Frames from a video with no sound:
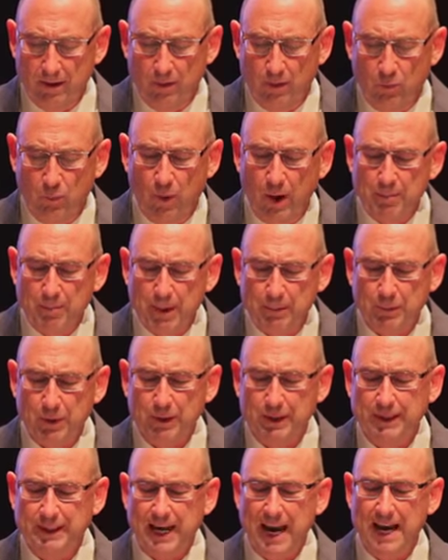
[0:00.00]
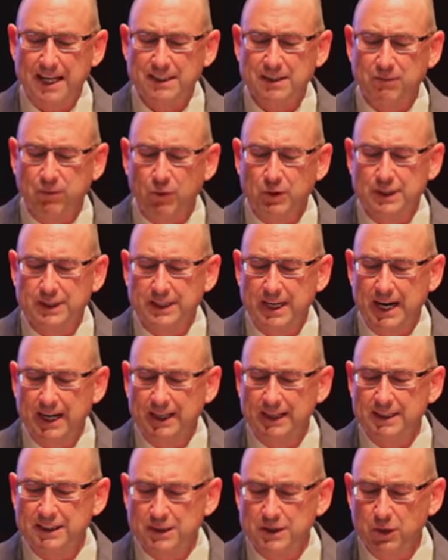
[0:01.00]
One member of the task force
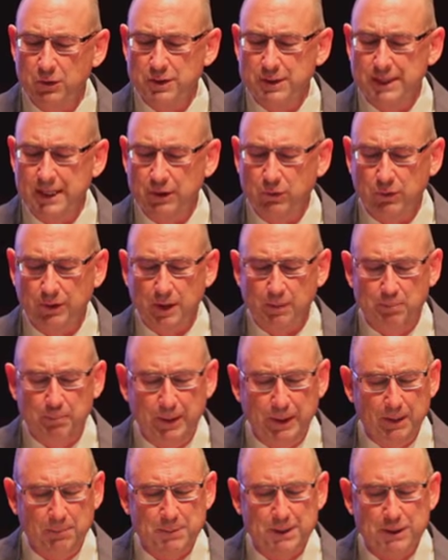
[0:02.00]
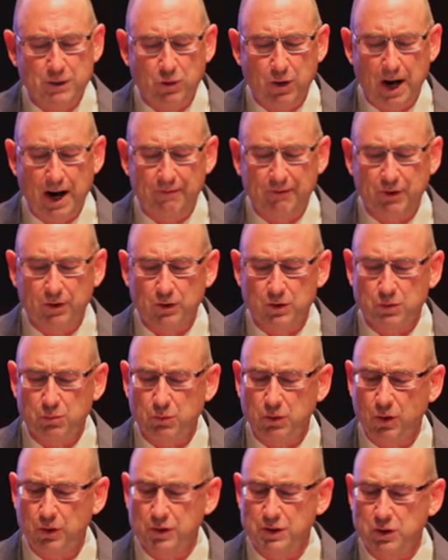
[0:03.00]
stated, "It's no secret that pimps and traffickers will
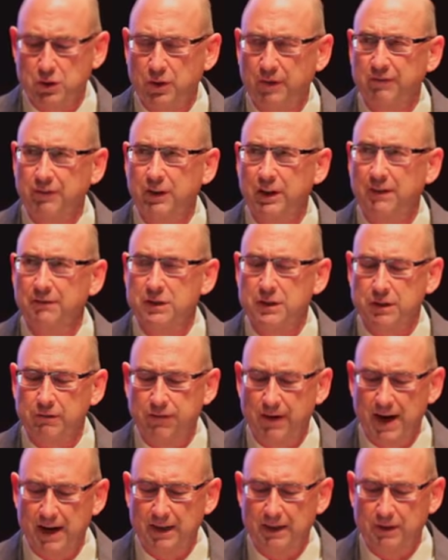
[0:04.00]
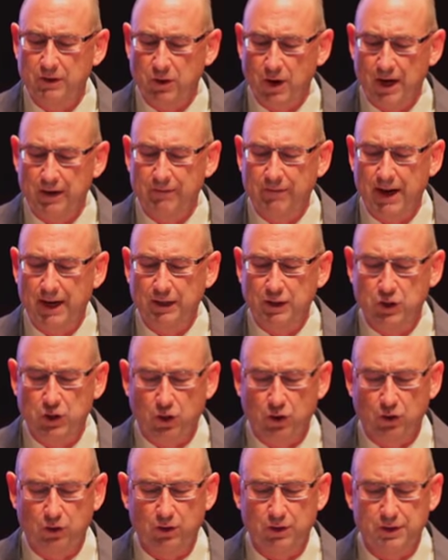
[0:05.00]
go to strip clubs to try to find
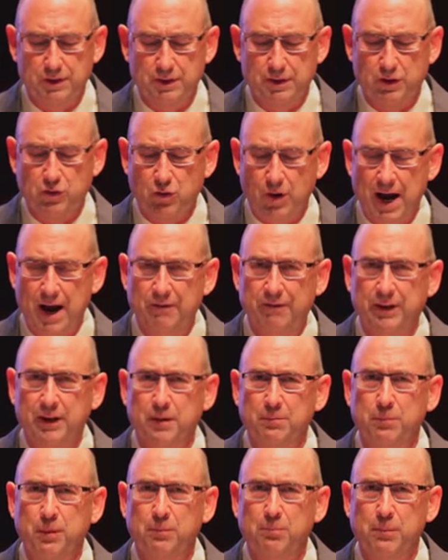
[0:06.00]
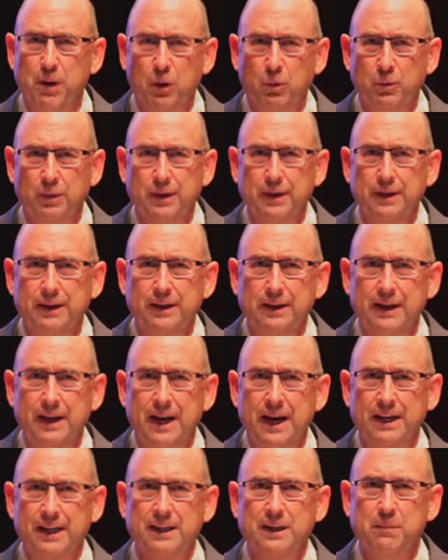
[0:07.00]
girls to traffic and promote
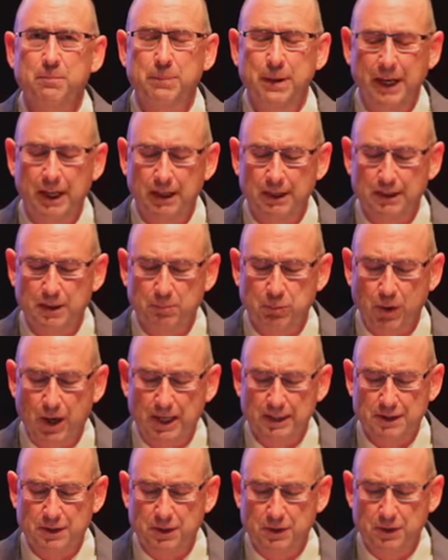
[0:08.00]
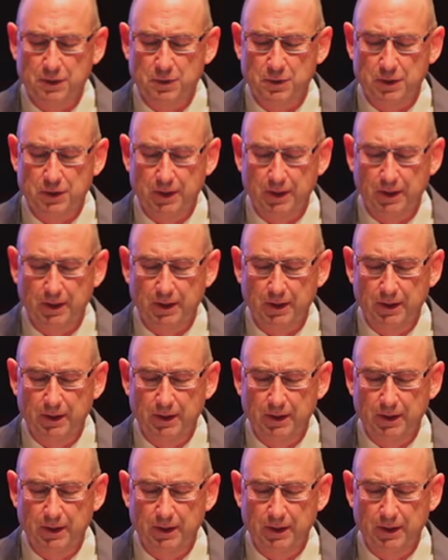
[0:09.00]
and to compel into prostitution."